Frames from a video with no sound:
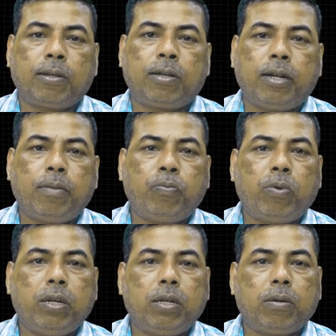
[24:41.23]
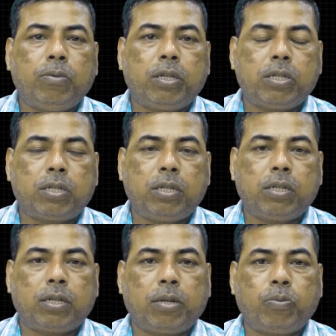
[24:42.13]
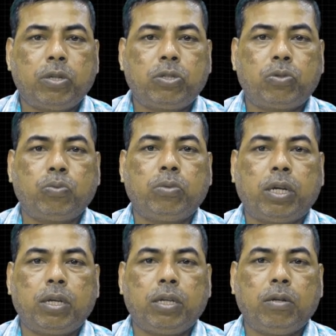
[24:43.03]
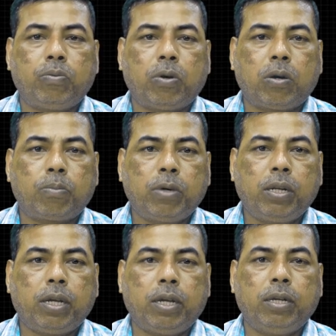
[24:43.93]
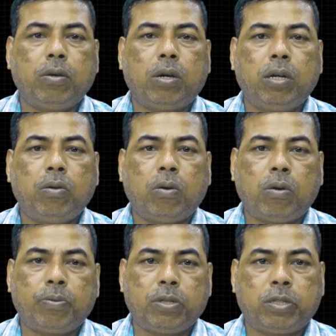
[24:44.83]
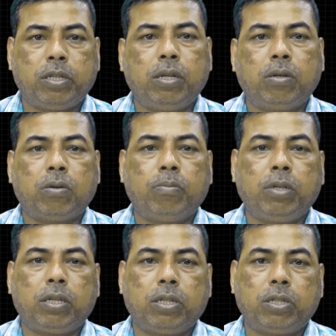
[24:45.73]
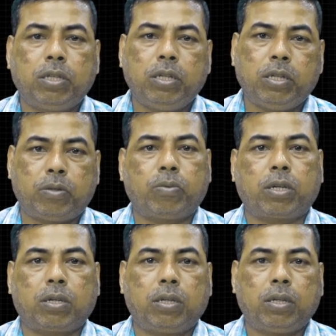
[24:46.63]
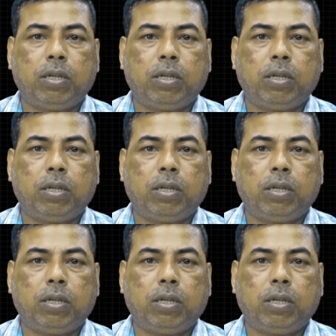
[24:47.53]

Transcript: Grapevine communication refers to the informal and unofficial communication network